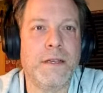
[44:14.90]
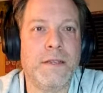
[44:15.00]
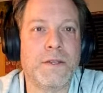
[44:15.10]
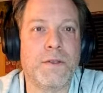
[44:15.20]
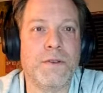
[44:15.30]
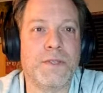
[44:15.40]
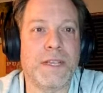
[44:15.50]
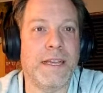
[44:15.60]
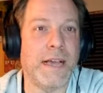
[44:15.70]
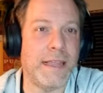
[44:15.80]
So those
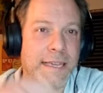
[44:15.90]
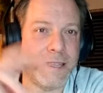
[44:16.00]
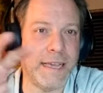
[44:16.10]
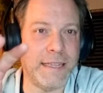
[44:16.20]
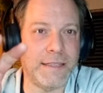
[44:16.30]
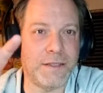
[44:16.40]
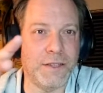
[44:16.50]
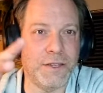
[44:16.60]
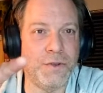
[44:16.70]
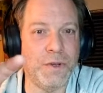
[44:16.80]
that I like that
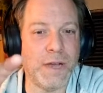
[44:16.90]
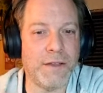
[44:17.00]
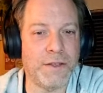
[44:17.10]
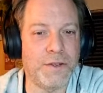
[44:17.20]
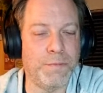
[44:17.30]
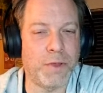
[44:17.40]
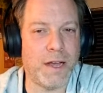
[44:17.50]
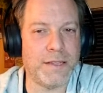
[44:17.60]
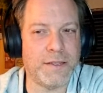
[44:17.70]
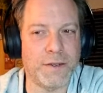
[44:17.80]
the two how the two
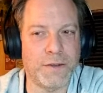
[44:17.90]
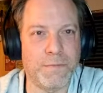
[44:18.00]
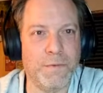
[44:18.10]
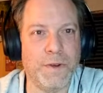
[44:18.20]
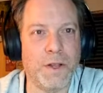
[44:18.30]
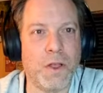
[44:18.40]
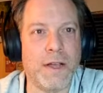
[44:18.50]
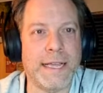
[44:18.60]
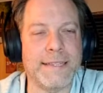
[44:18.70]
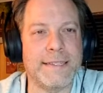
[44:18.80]
plots are moving
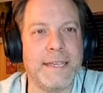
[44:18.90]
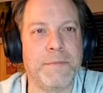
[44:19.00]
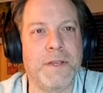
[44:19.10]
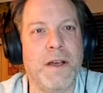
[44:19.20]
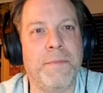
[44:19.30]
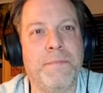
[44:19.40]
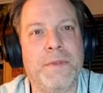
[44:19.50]
along at the same time.